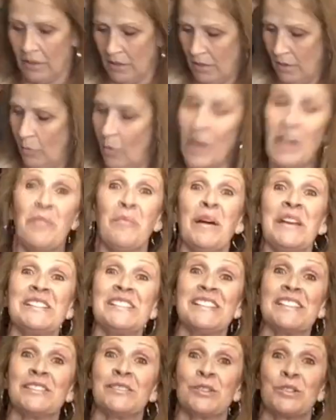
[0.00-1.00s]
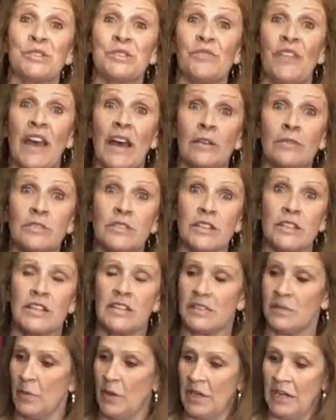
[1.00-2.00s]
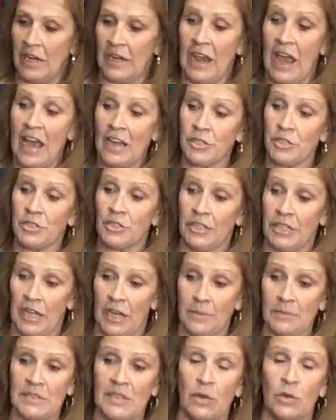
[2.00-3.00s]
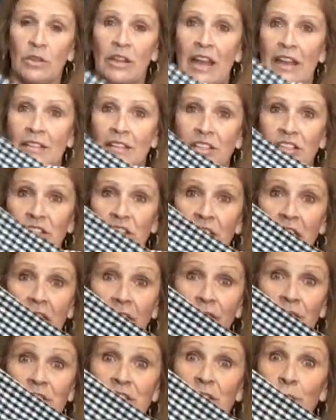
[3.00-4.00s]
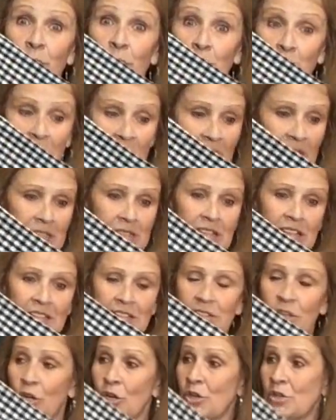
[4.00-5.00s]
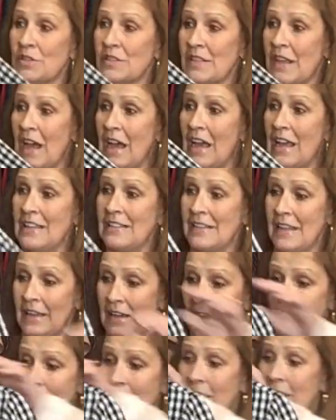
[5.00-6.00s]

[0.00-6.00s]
One of my sisters found this one. And actually, I'm so glad that she gave it to me because it's her size. And I